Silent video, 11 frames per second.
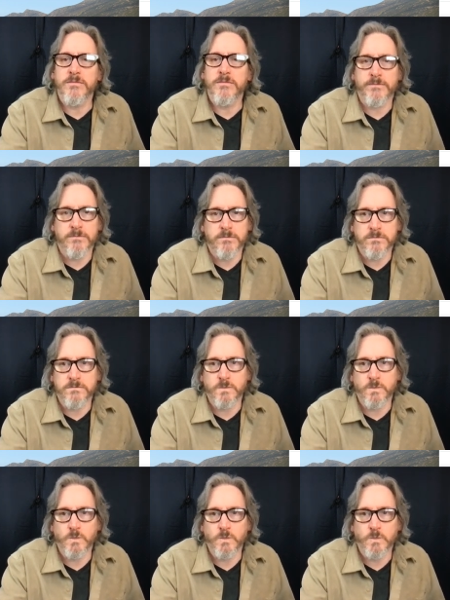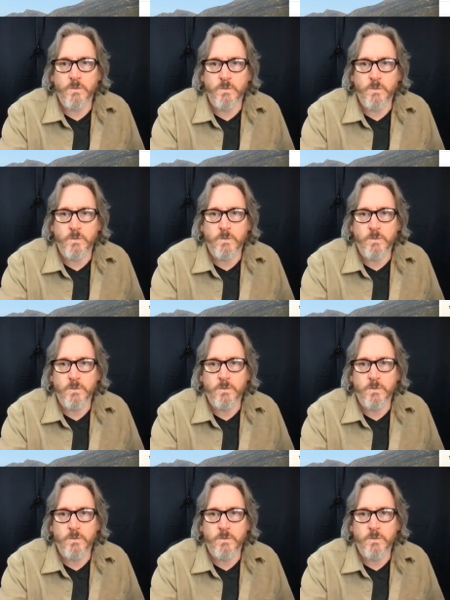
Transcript: No one is speaking in this clip.